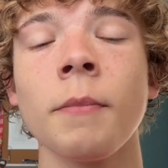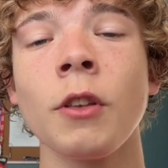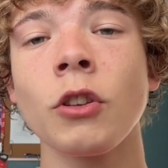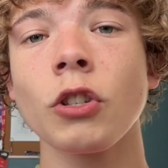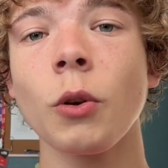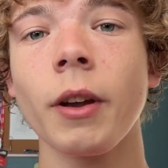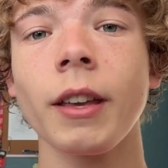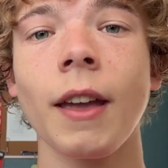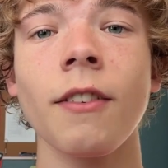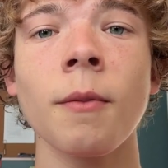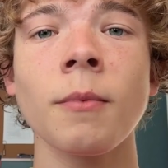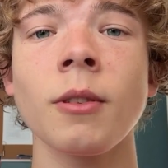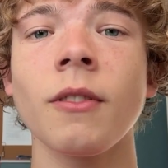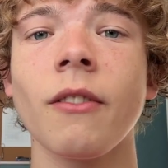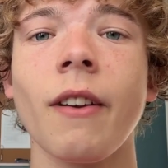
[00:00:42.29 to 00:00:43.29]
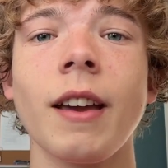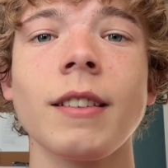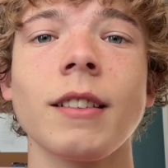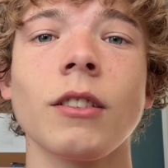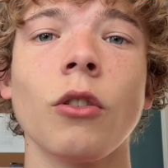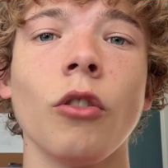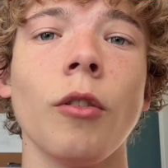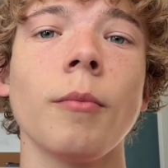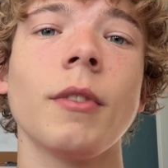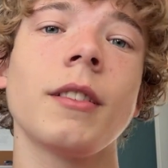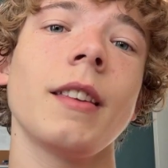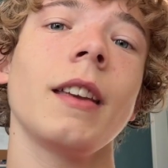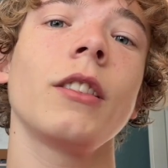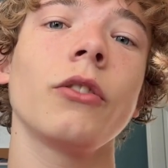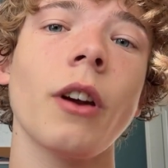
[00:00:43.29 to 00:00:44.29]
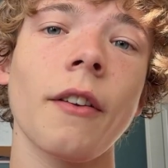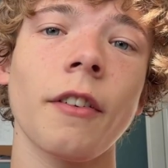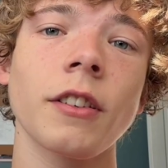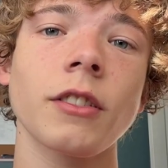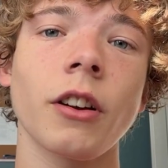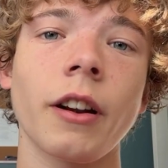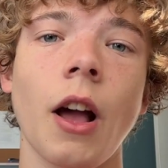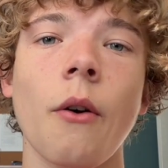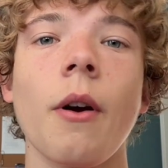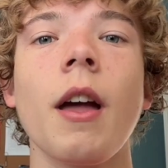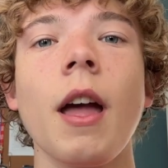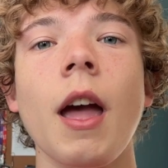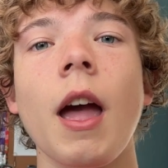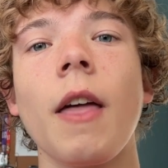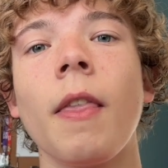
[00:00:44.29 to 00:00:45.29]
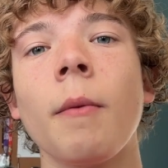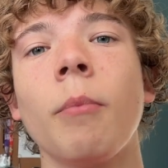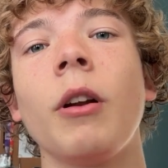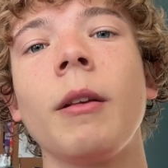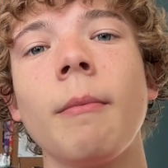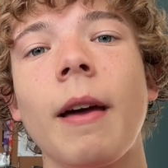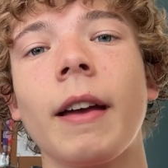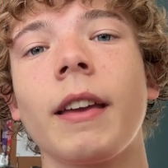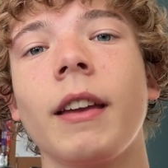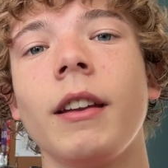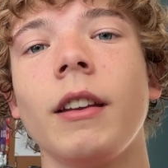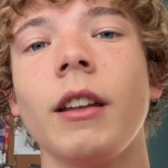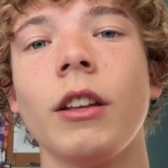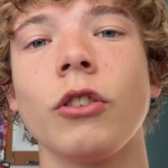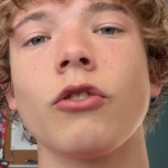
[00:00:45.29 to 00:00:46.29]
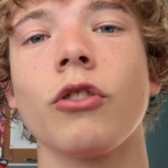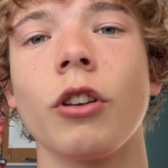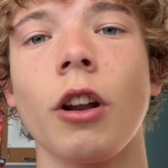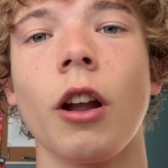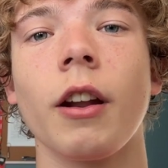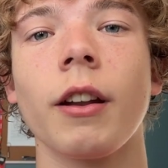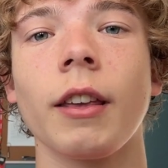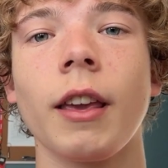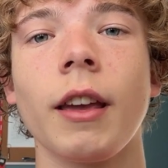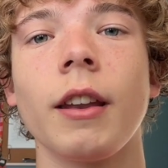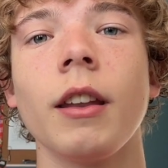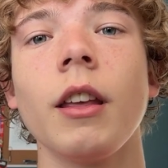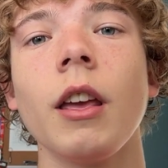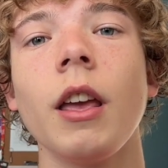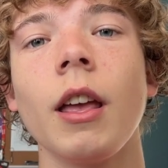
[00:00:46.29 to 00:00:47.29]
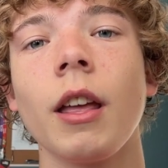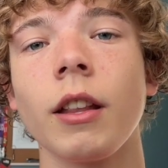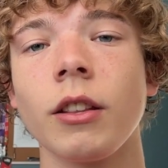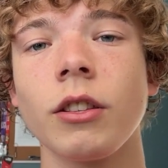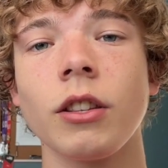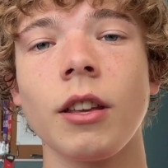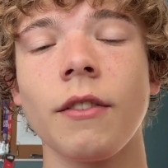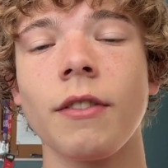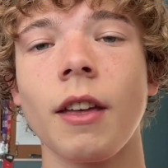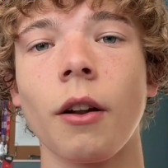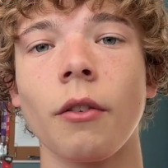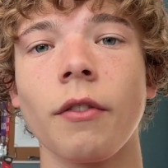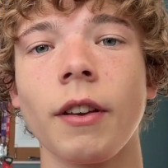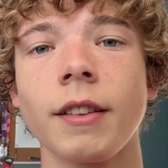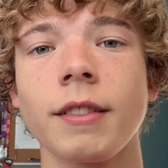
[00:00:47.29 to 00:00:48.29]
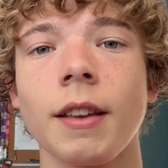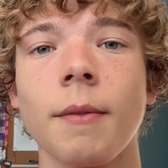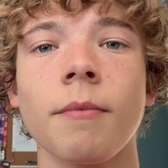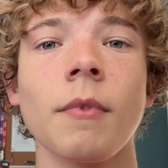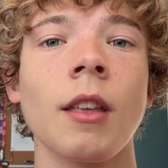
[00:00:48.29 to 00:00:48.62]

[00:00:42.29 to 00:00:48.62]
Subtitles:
So I gave them some advice. I told them to take the graphics card out and then put it back in and turn it on again and see if that'll fix it.